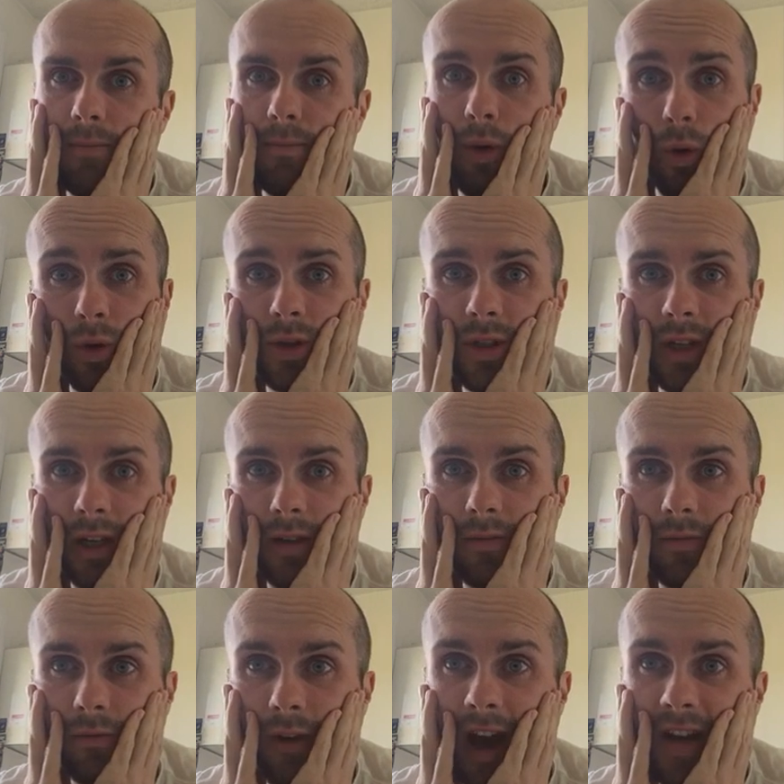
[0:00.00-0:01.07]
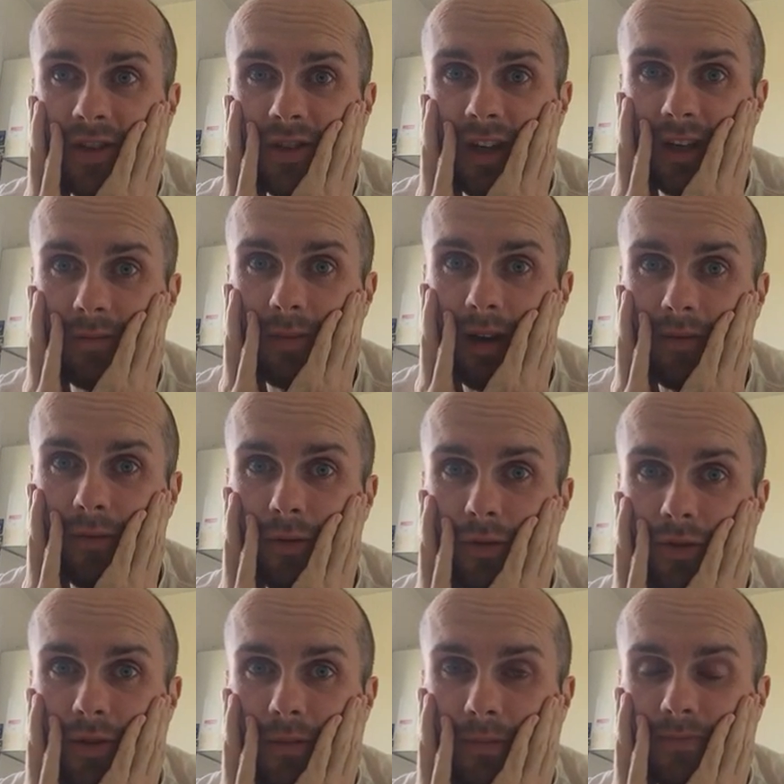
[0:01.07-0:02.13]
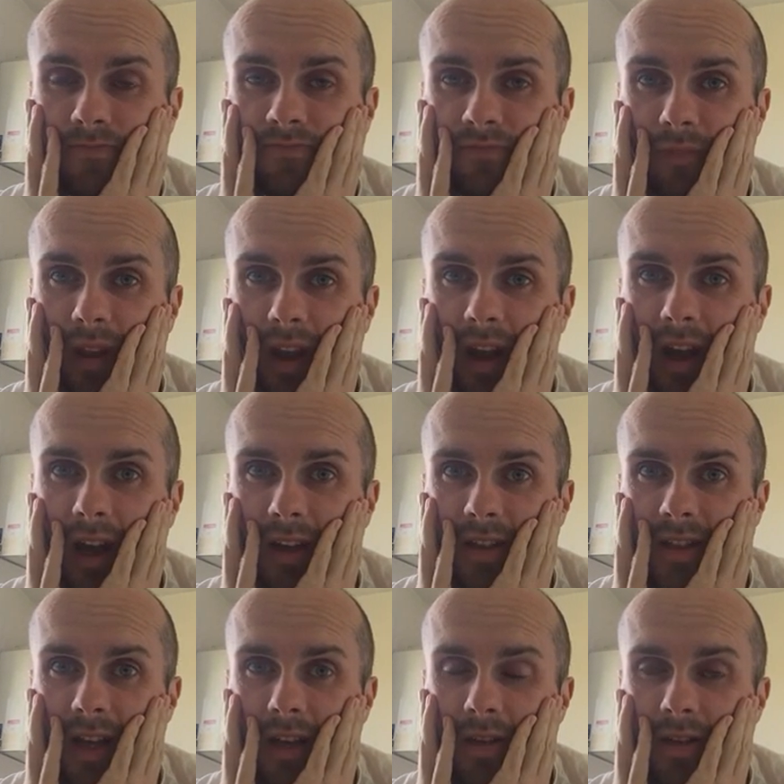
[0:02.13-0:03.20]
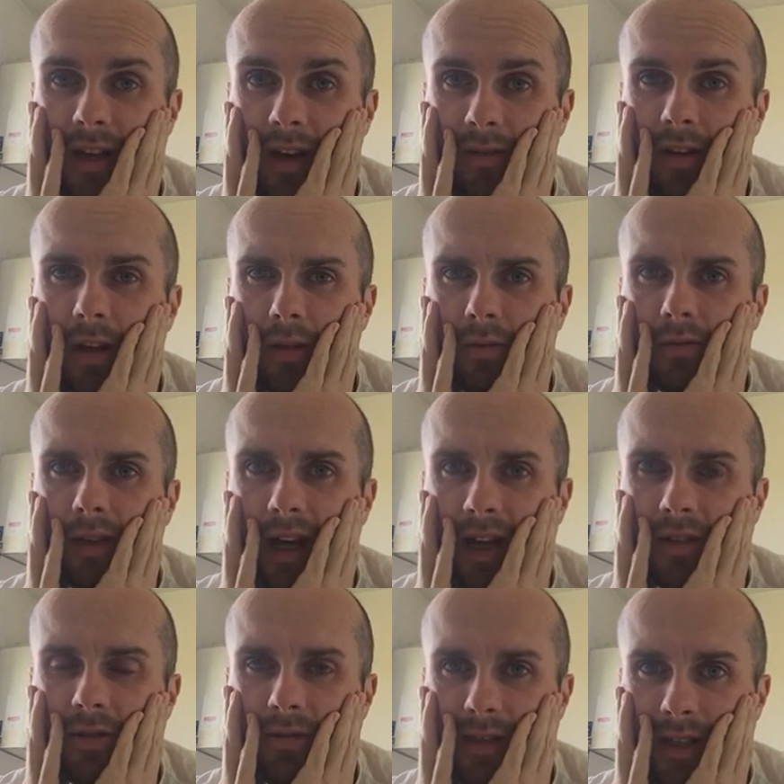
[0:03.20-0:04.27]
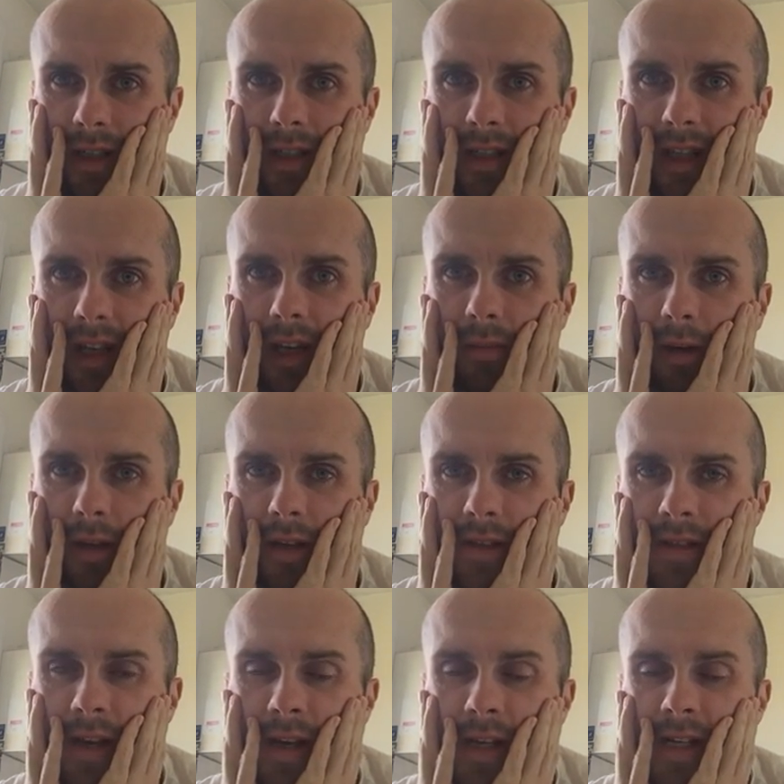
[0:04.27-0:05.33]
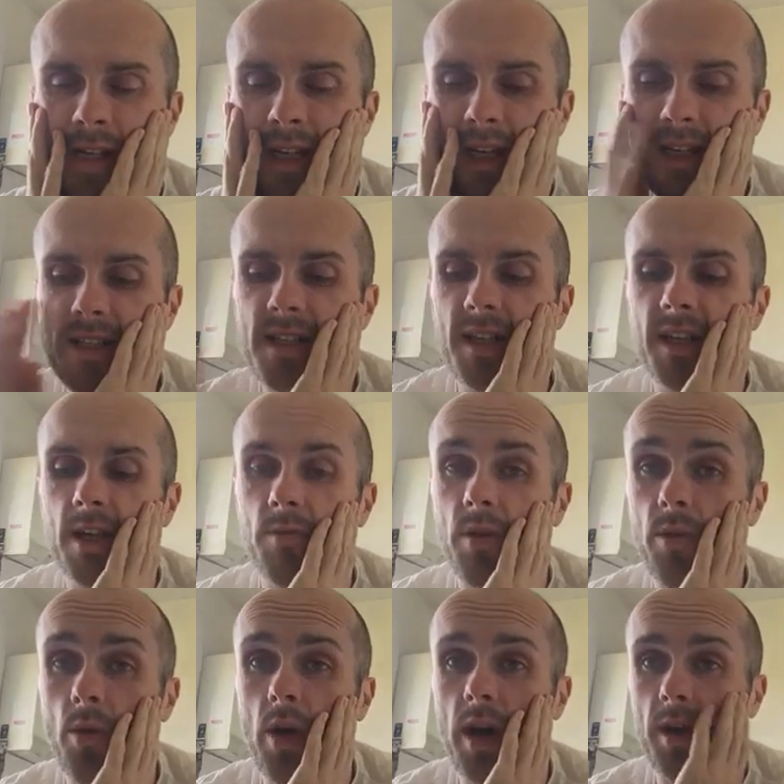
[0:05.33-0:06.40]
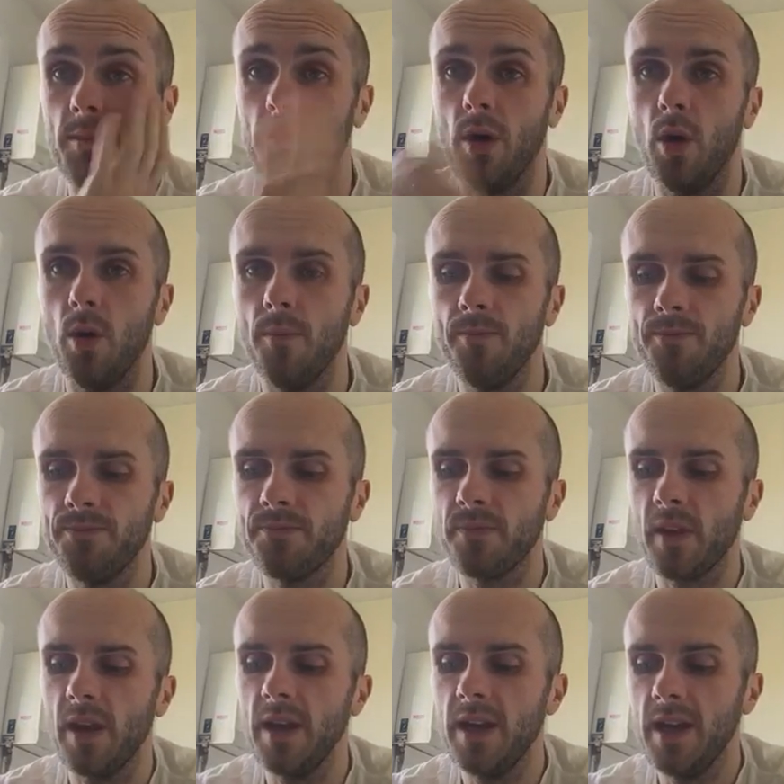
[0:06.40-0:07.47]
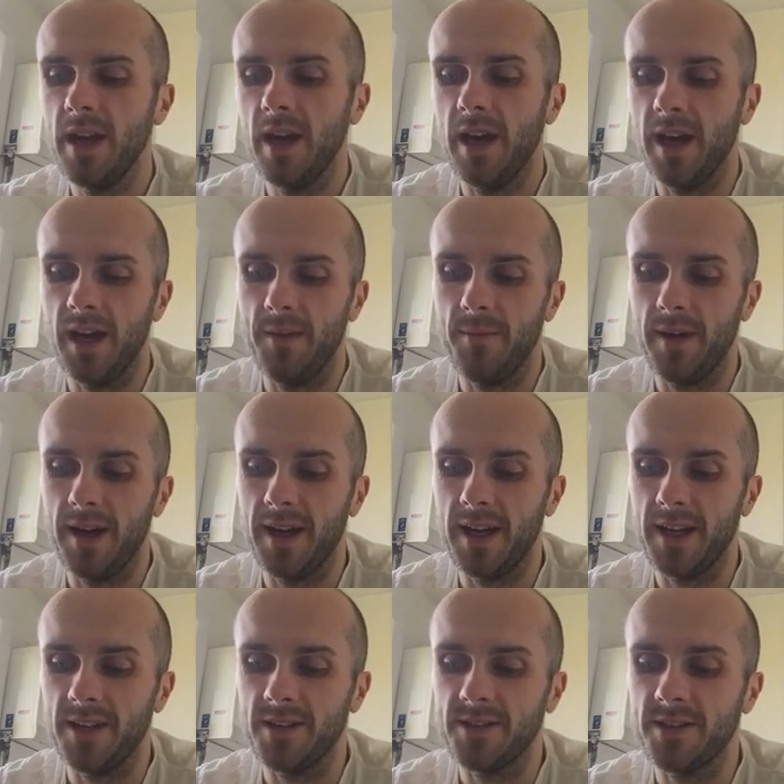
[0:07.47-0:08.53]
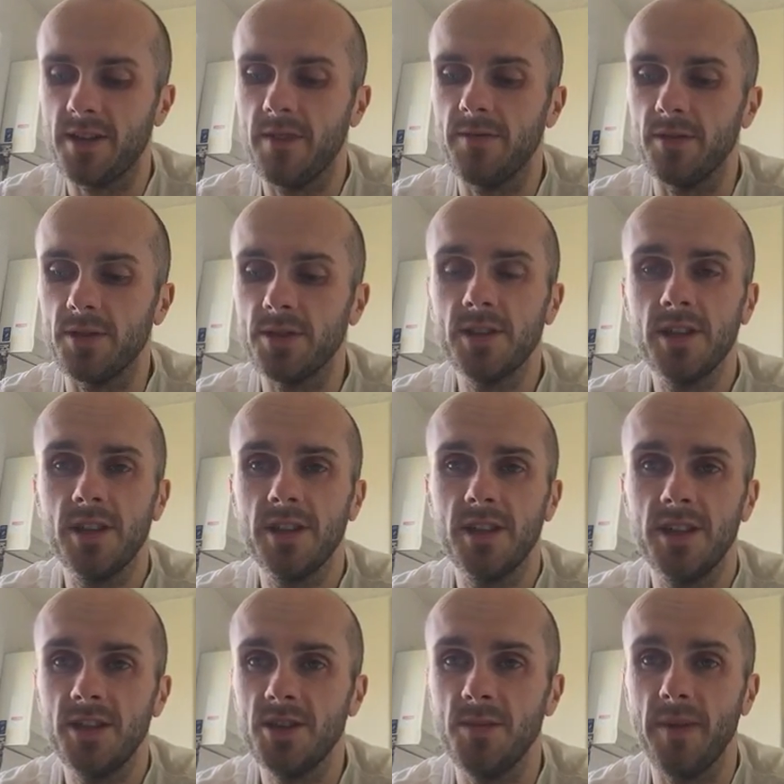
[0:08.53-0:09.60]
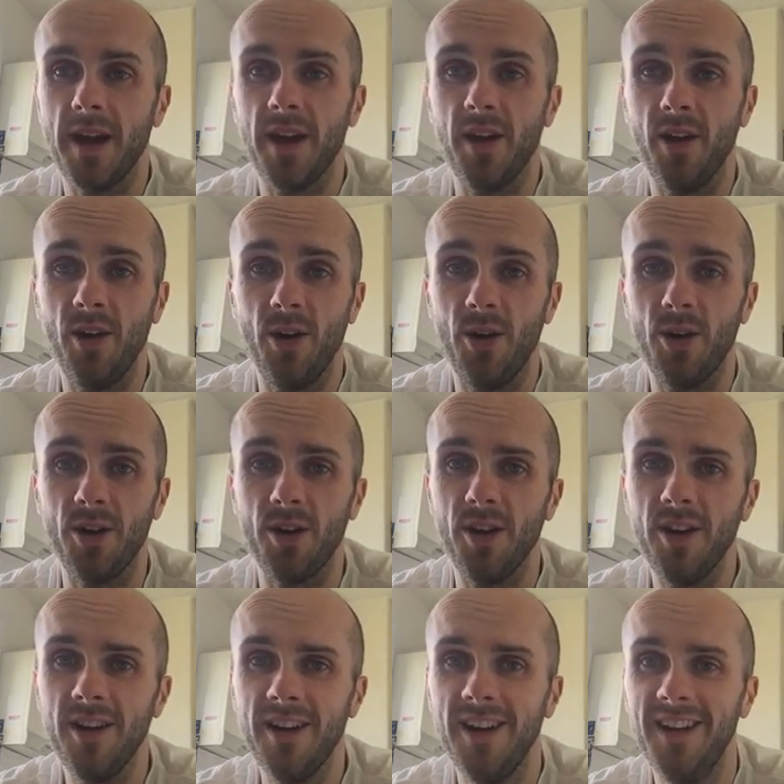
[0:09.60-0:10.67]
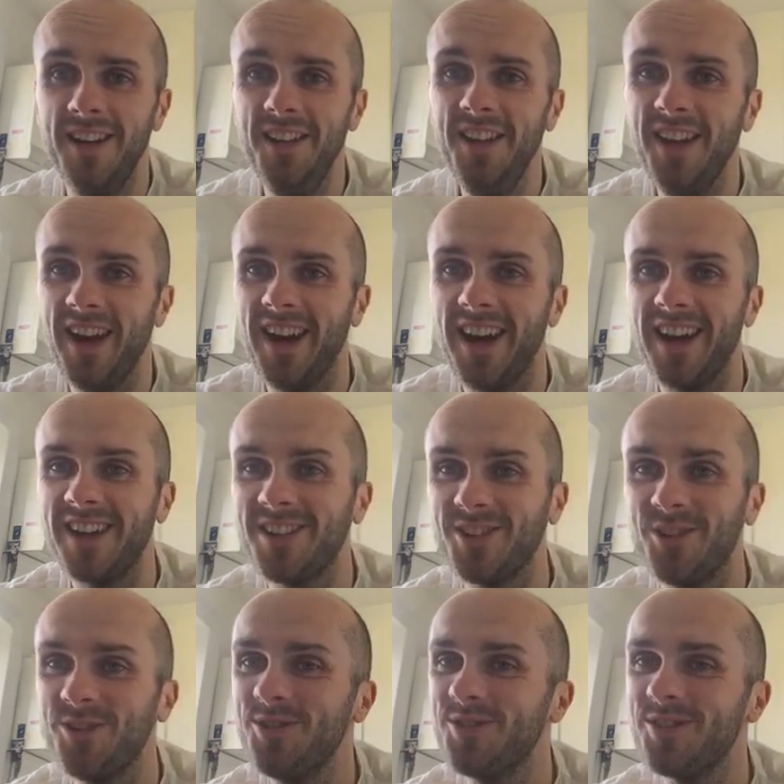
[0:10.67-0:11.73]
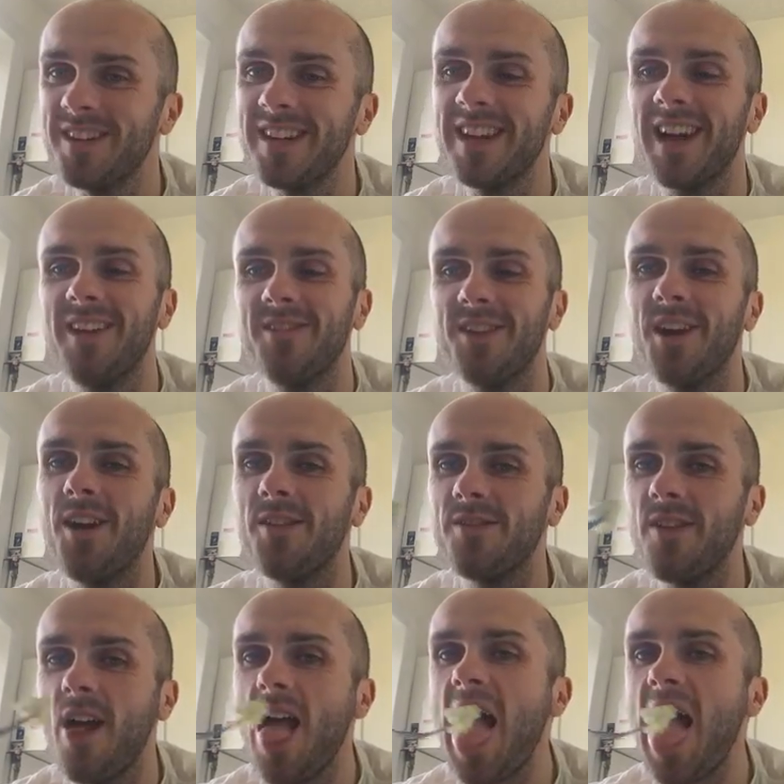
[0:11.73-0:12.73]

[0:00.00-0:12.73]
portioning, rationing my food, I decided to have a little actual serious think about this and sit down with what I had bought. And I discovered, to my horror, that I don't really have enough